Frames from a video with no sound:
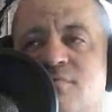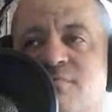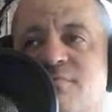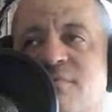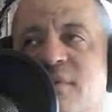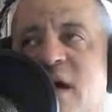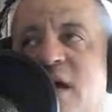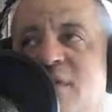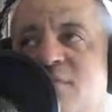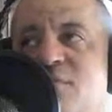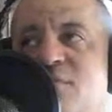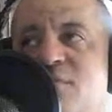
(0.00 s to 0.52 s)

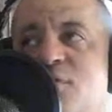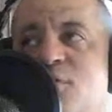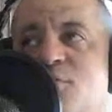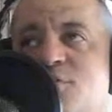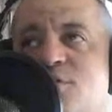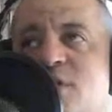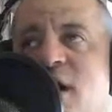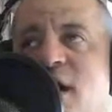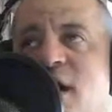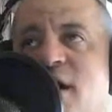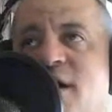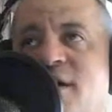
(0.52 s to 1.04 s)
5 of those
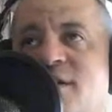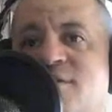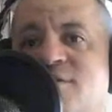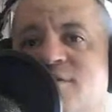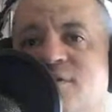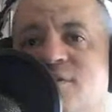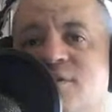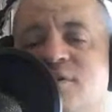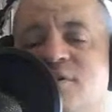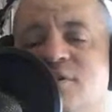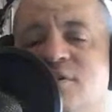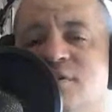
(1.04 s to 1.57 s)

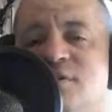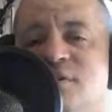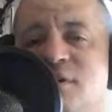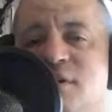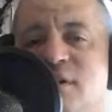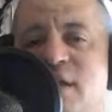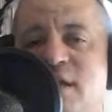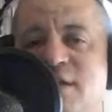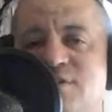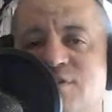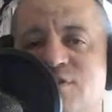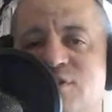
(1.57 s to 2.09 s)
guys in
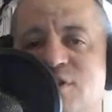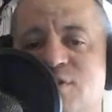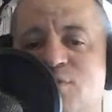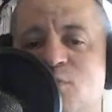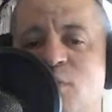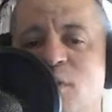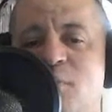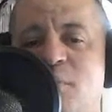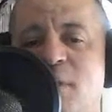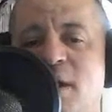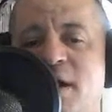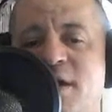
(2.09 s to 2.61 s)
that
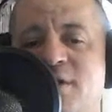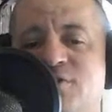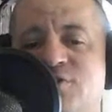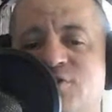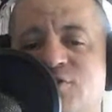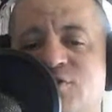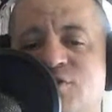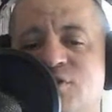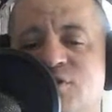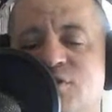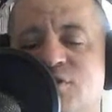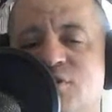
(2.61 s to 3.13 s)
6-way
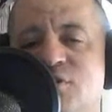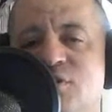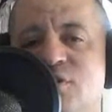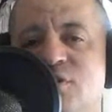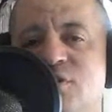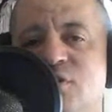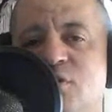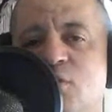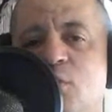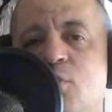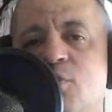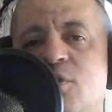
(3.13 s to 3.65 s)
match
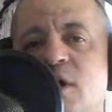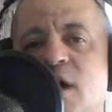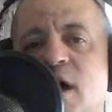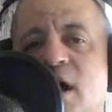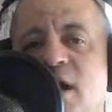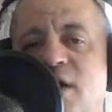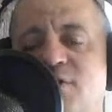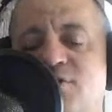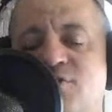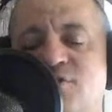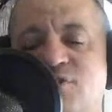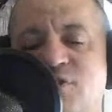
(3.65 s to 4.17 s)
hold a
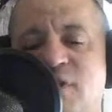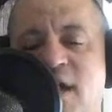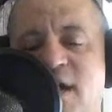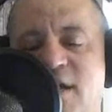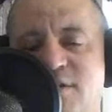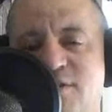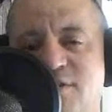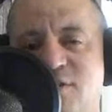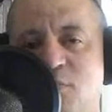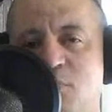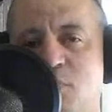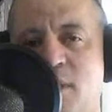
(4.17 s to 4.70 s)
higher
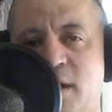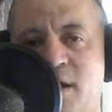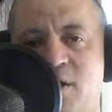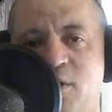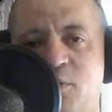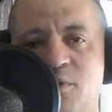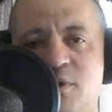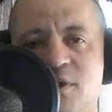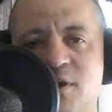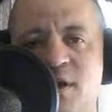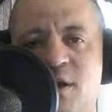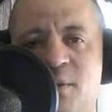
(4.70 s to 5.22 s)
status than Rhino
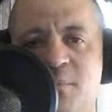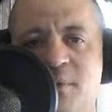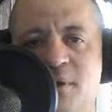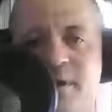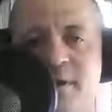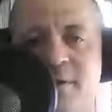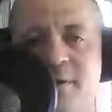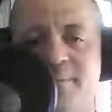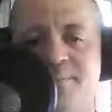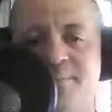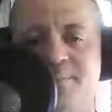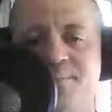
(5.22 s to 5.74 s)
in the
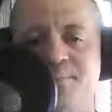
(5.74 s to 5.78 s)
company.